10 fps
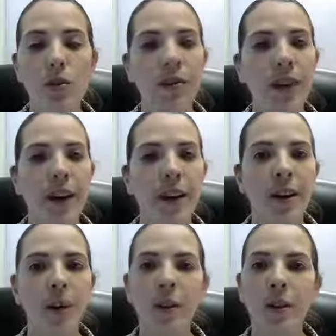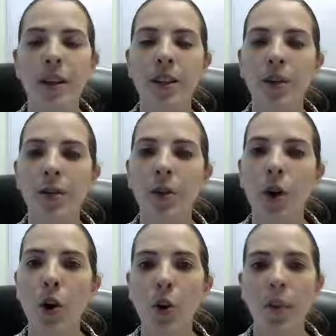file, we need to
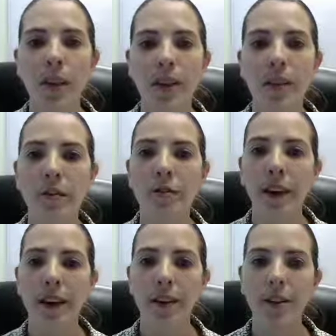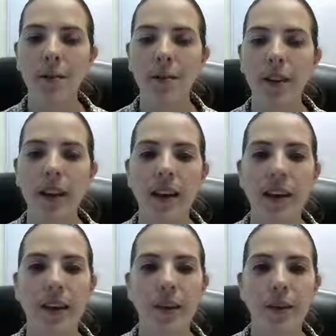open the file and
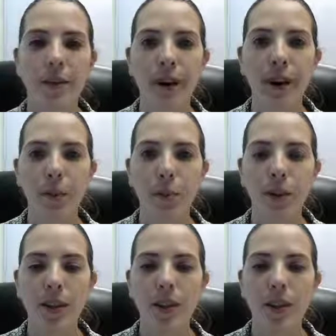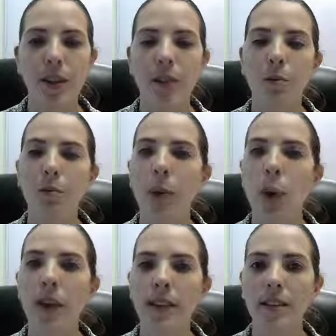have our file pointer
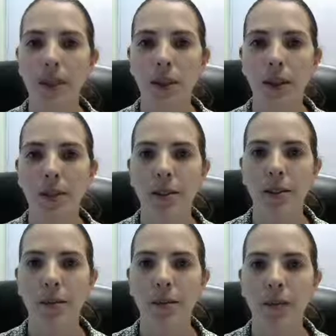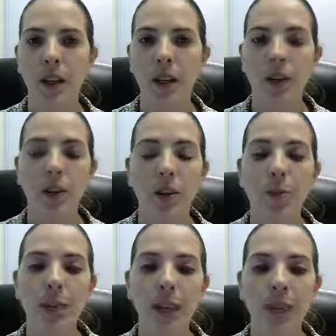point to it. To
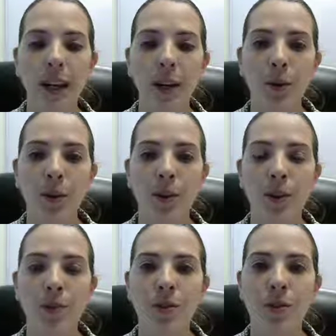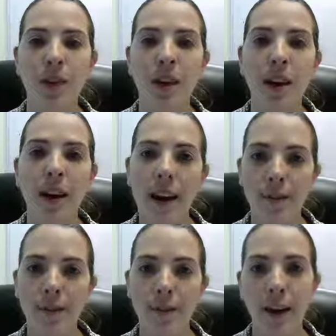open a file, we're going to use the
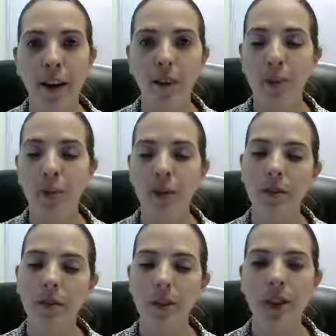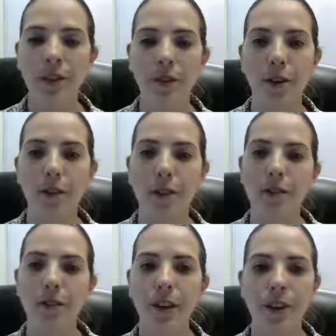file open, or fopen
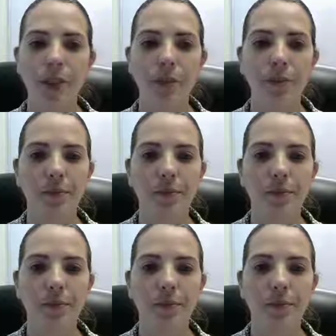function.